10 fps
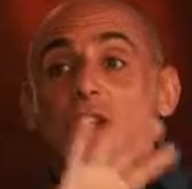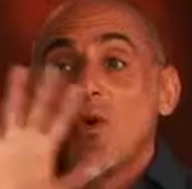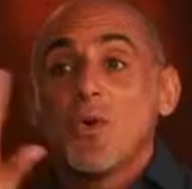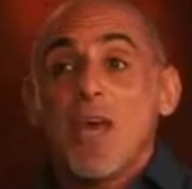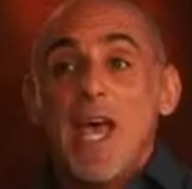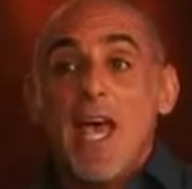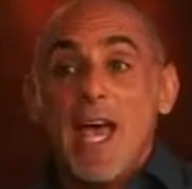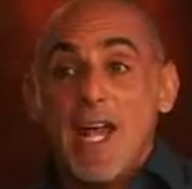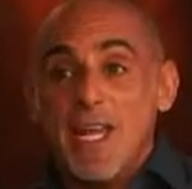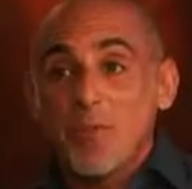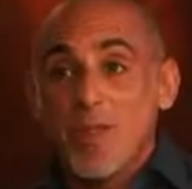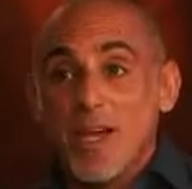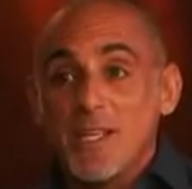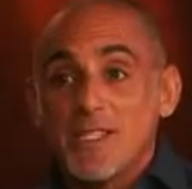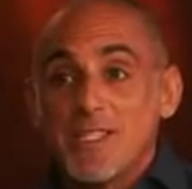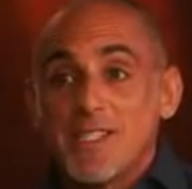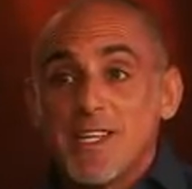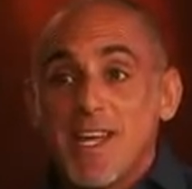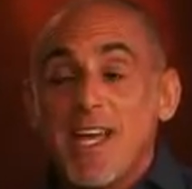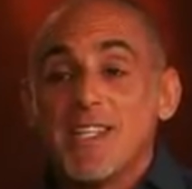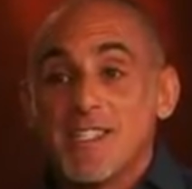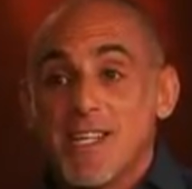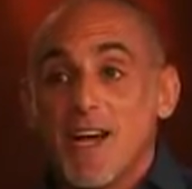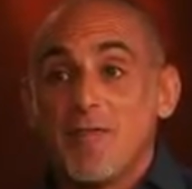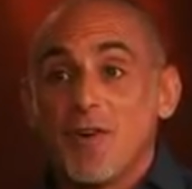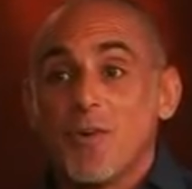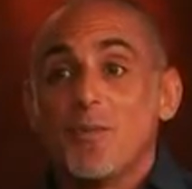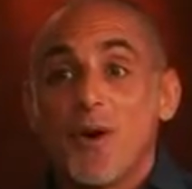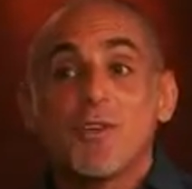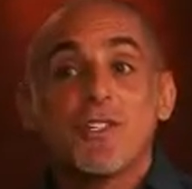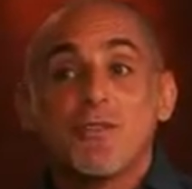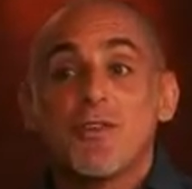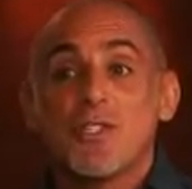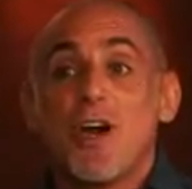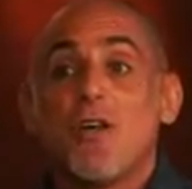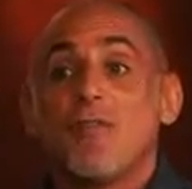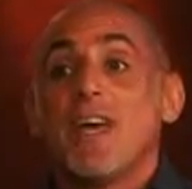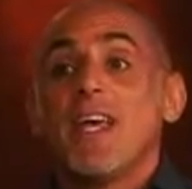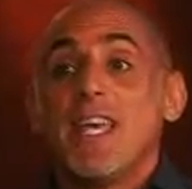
go any place and discover parts of yourself